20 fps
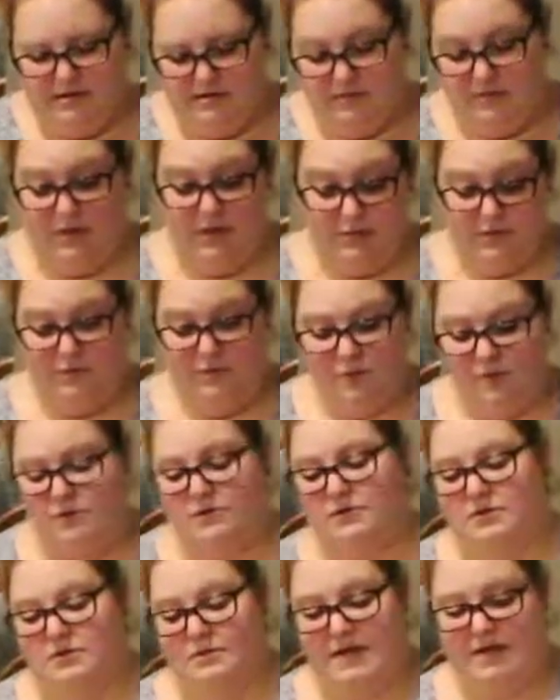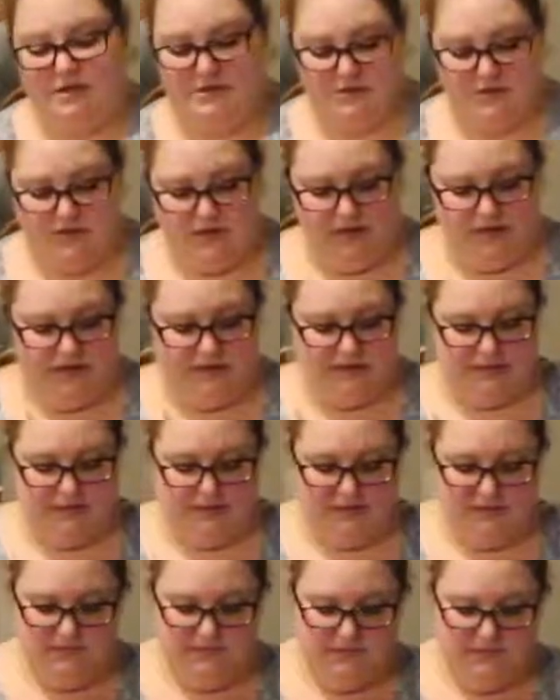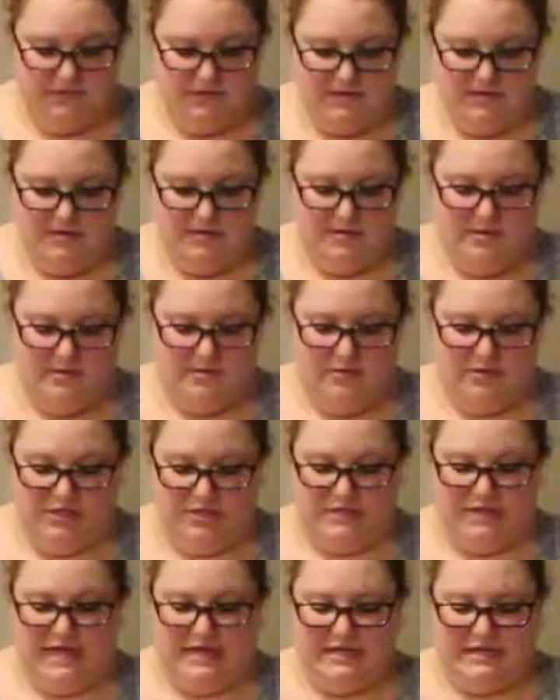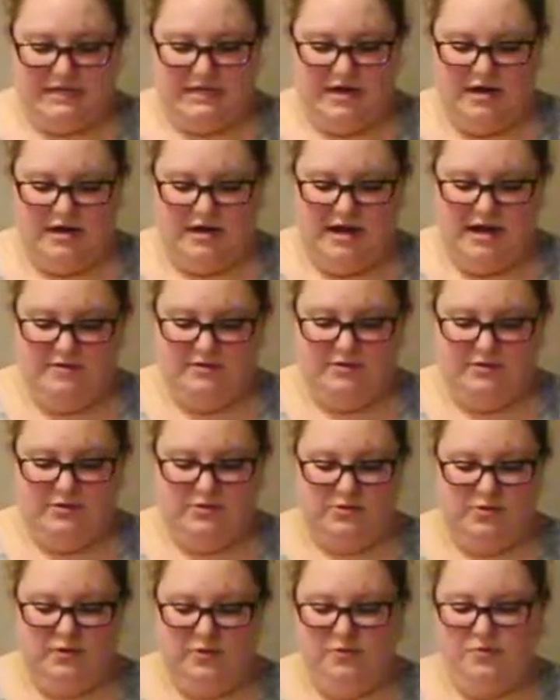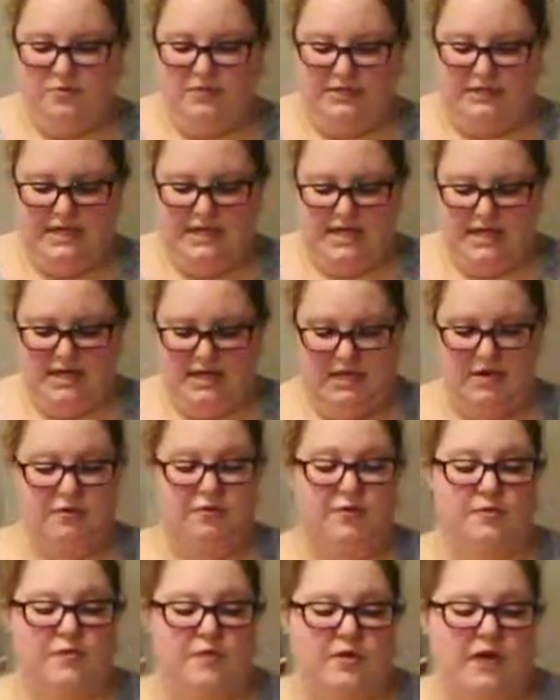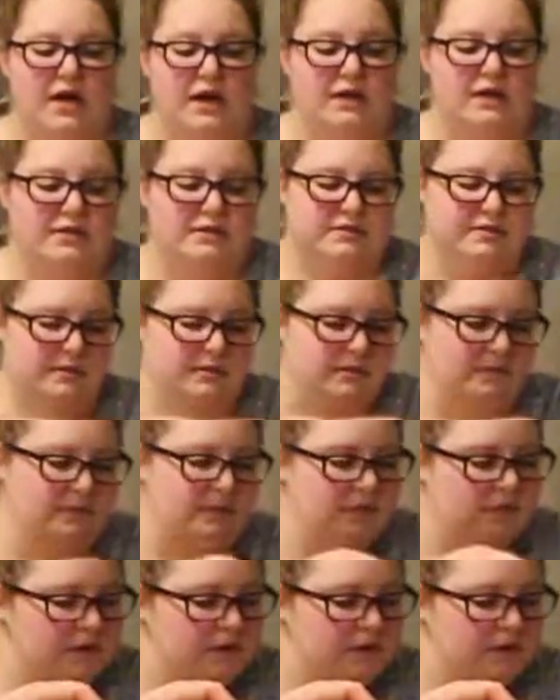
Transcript: we look forward to them actually because we're just kind of starting out so it's really cool to hear from you guys and